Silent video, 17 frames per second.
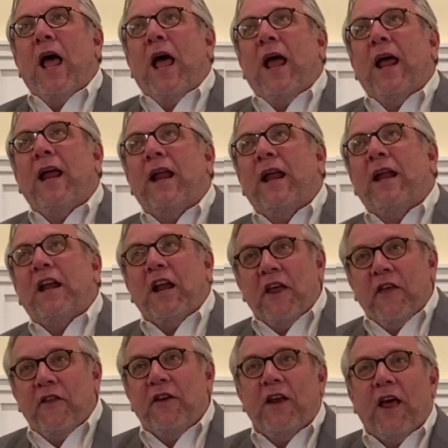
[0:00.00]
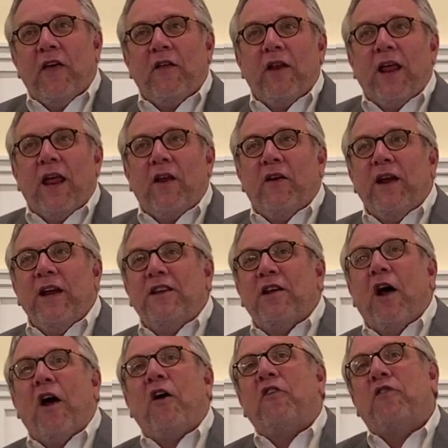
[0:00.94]
in another letter, he
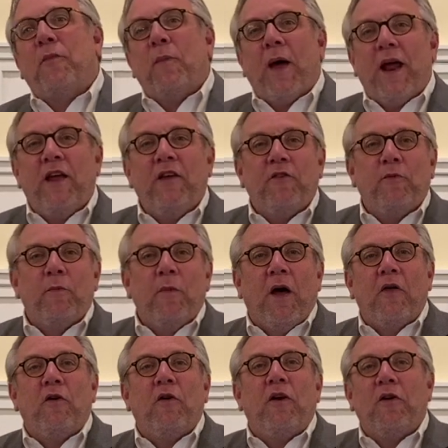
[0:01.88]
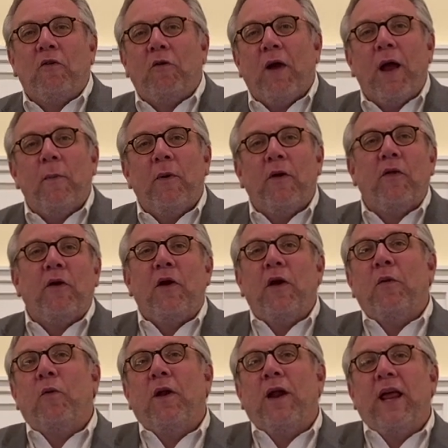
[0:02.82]
talks about his mother and grandmother
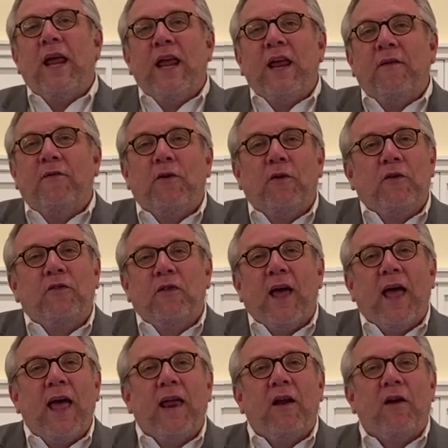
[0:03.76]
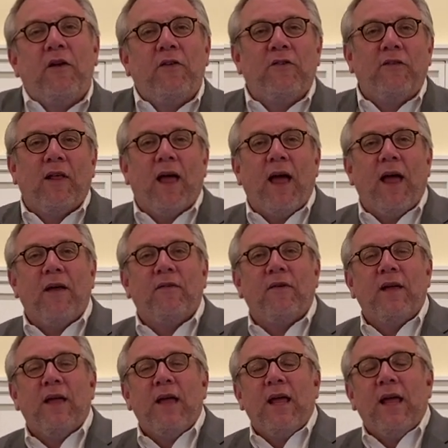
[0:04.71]
and what an influence they had on his life.
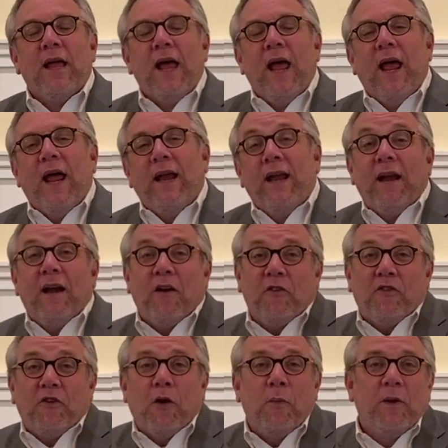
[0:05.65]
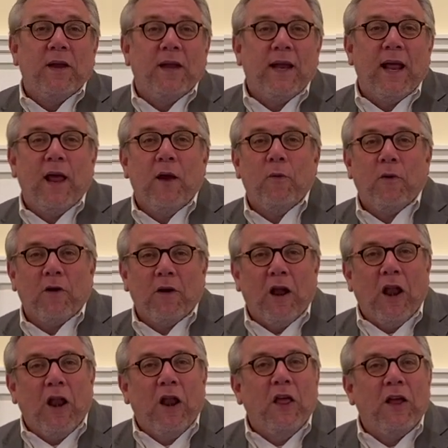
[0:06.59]
And in our sermon today, we're
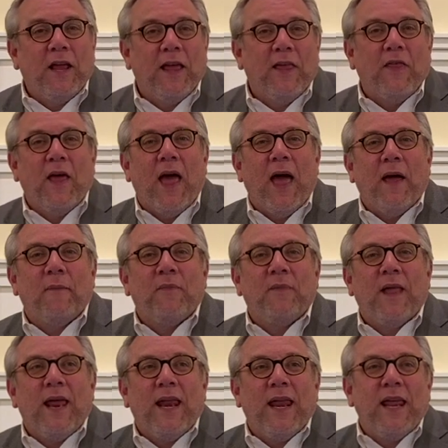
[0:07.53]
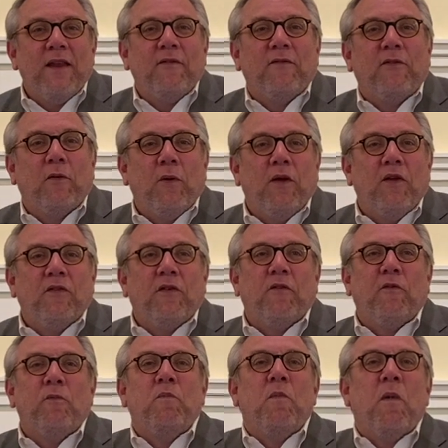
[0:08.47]
going to look at that, that influence
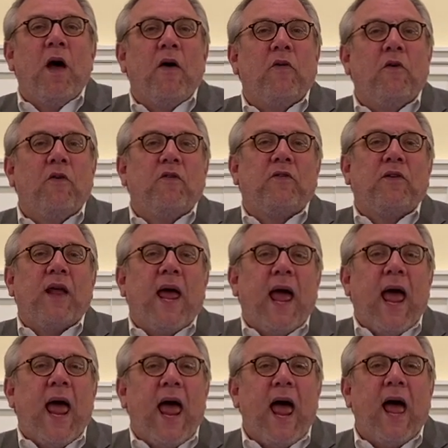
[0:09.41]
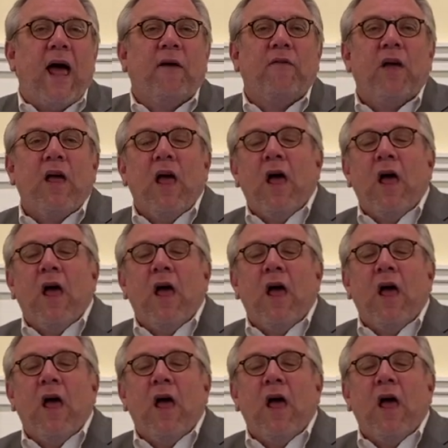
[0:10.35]
of mothers to have